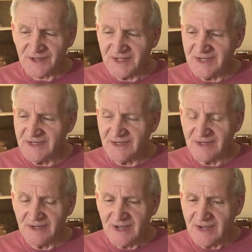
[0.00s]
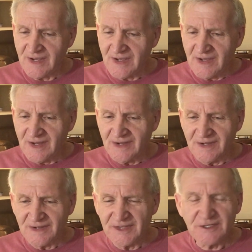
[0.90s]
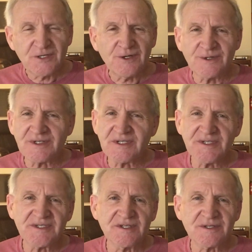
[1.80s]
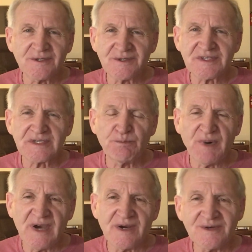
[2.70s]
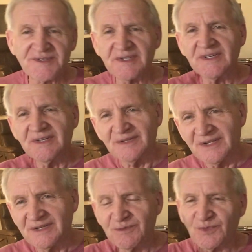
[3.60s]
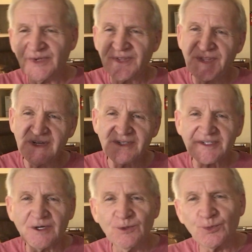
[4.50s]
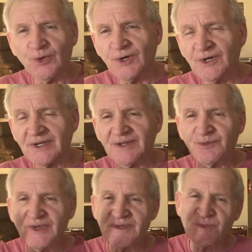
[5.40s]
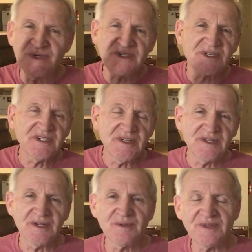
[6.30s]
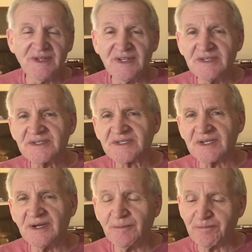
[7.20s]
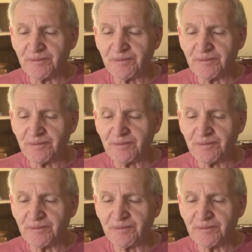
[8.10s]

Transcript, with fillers: the uh, uh, the churches, the church spires, the, the when things go wrong, we, we see these uh,